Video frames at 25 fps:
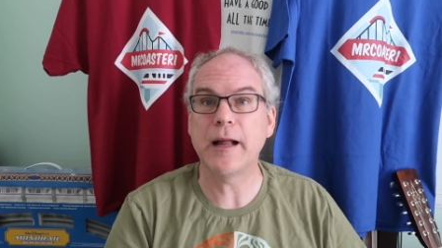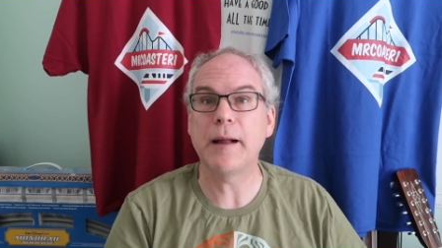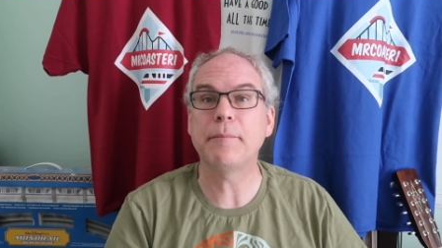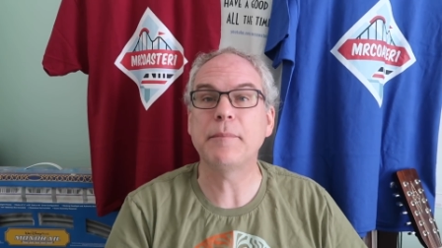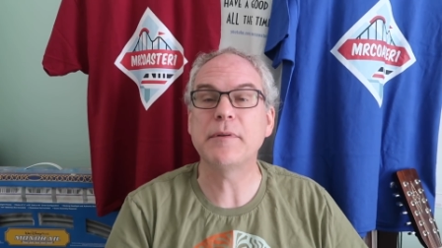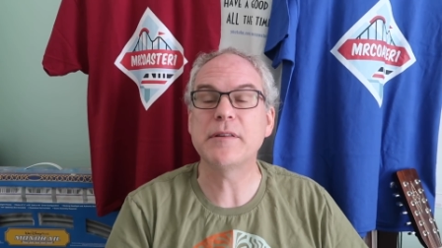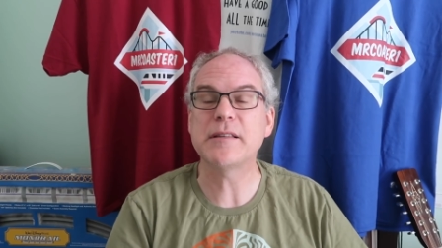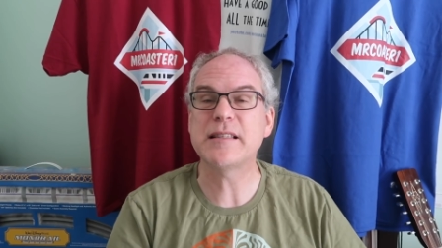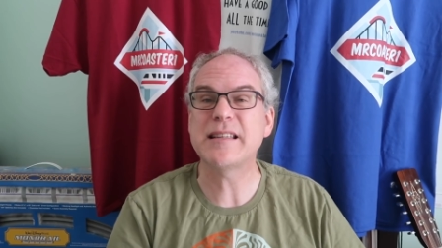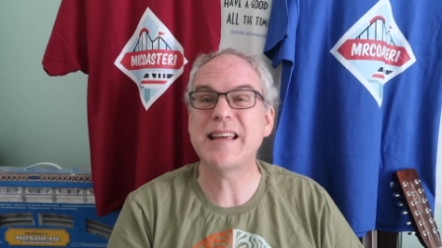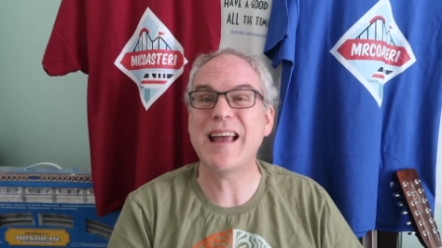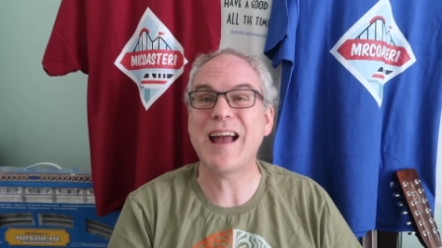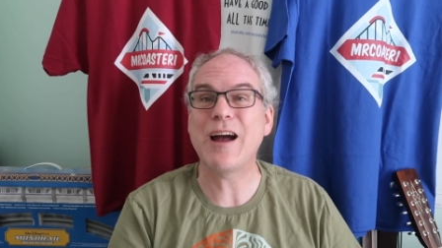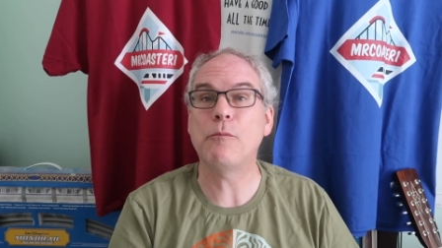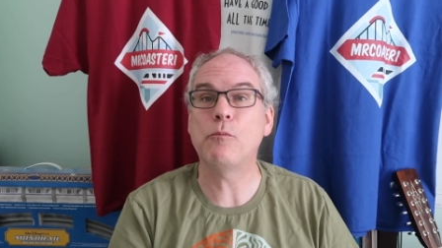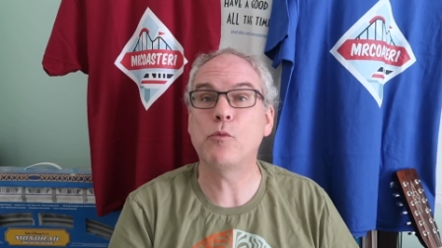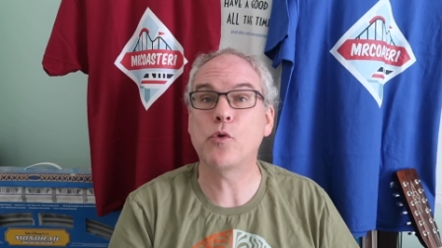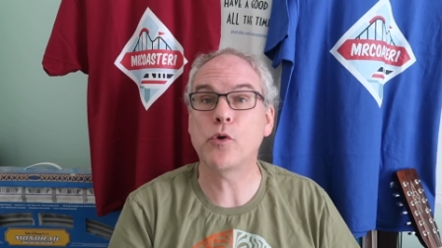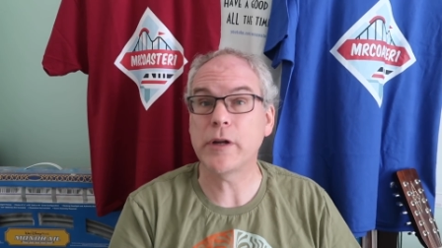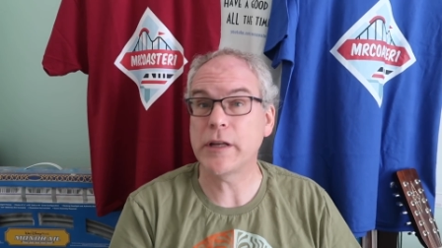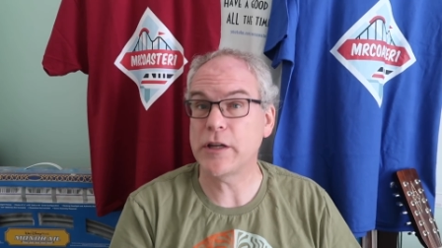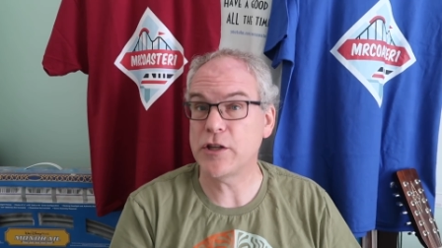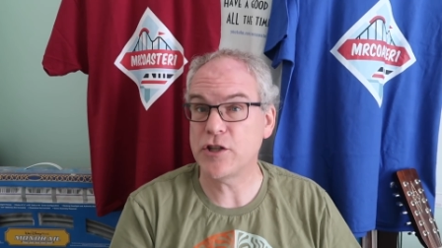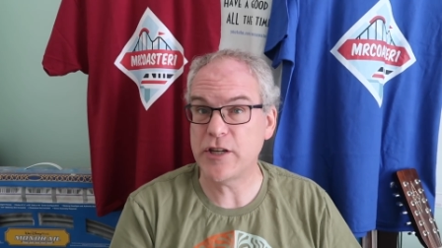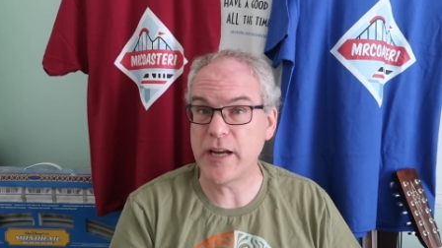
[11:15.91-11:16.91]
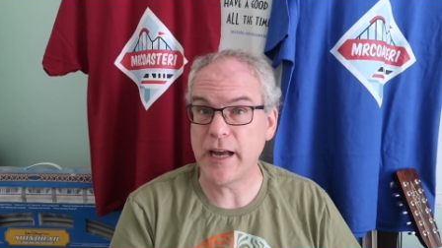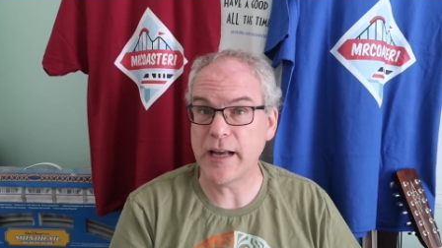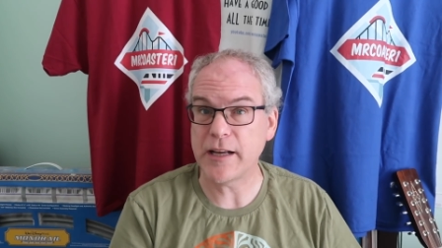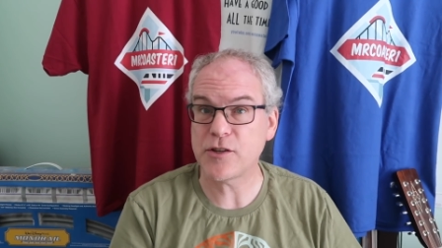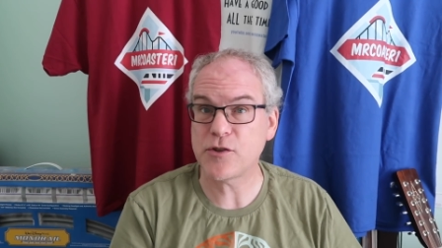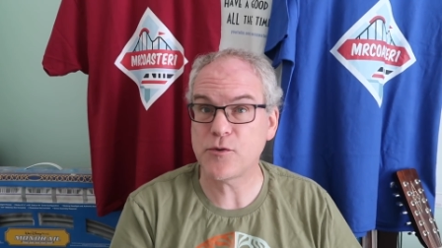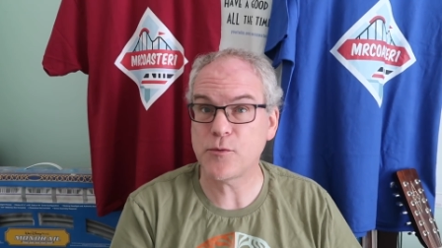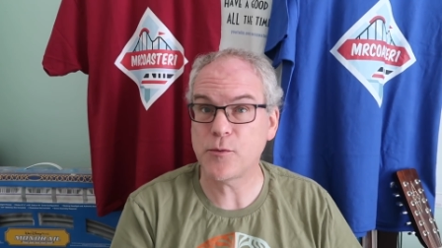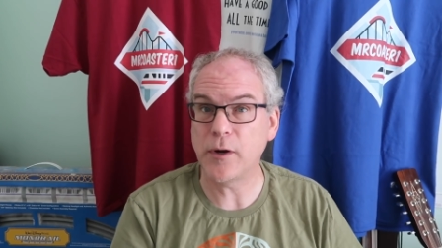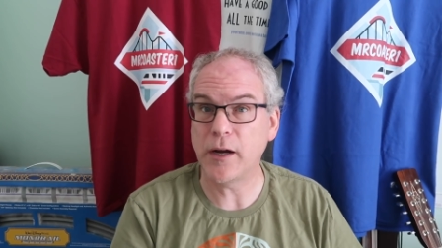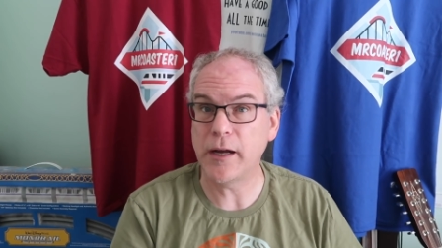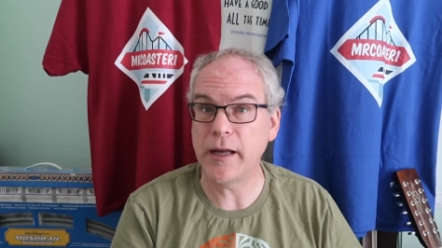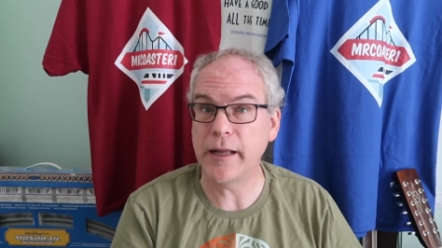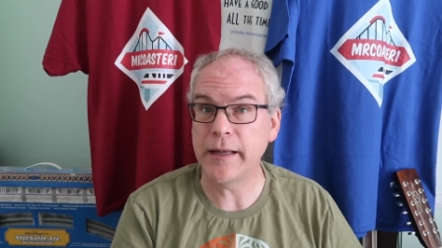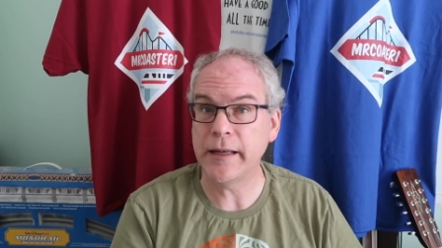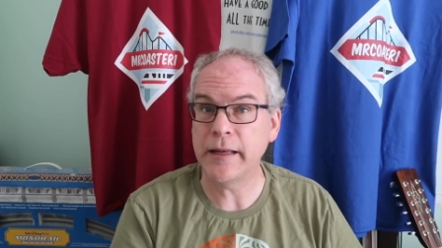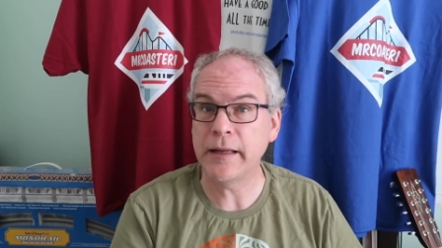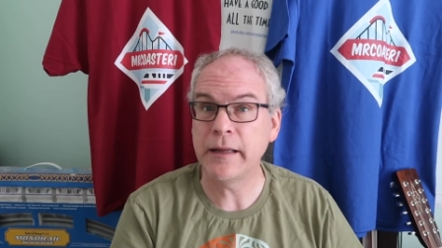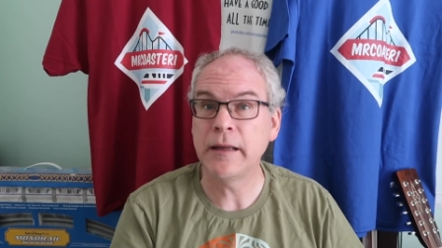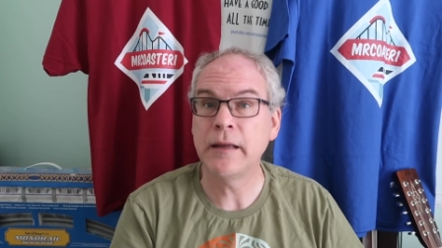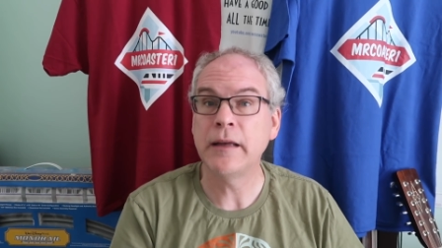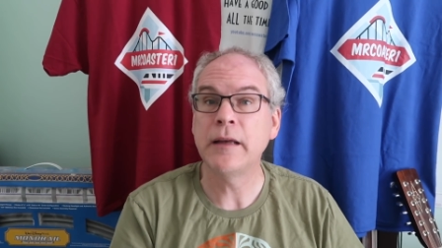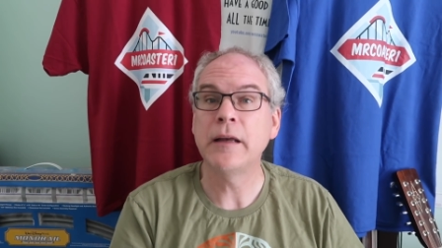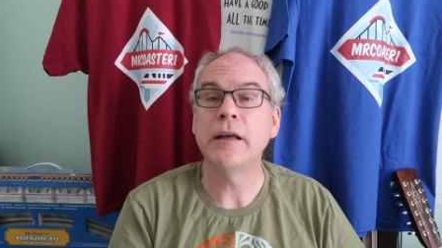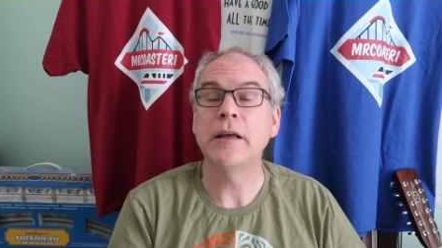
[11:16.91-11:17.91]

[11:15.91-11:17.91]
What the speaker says: up and see how morning checks run.